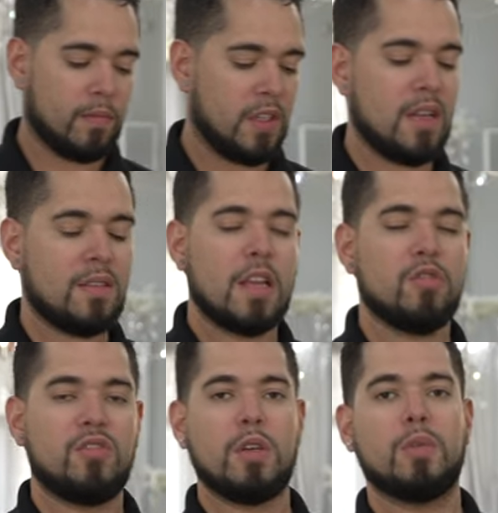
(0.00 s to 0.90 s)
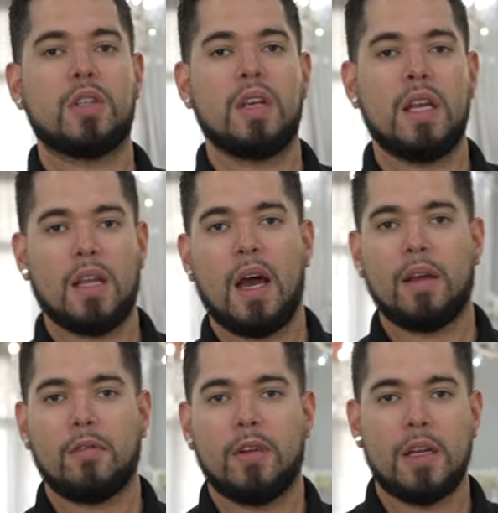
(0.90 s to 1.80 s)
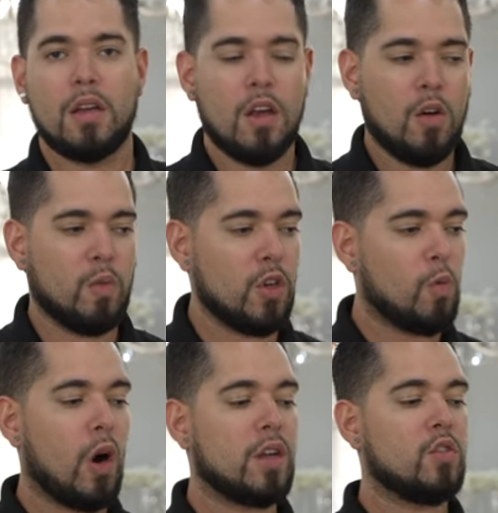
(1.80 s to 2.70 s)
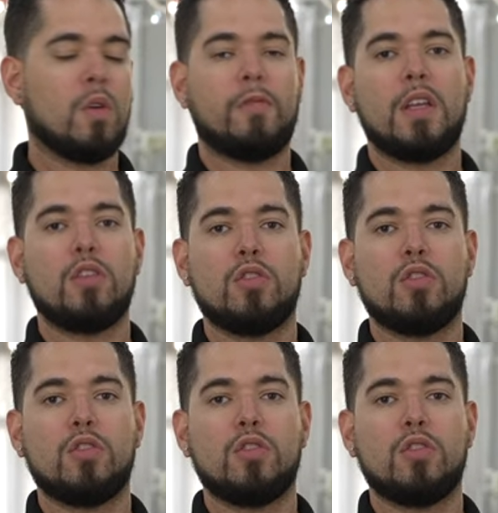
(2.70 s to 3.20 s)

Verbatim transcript: things that you see with the naked eye, right? When you walk into a venue,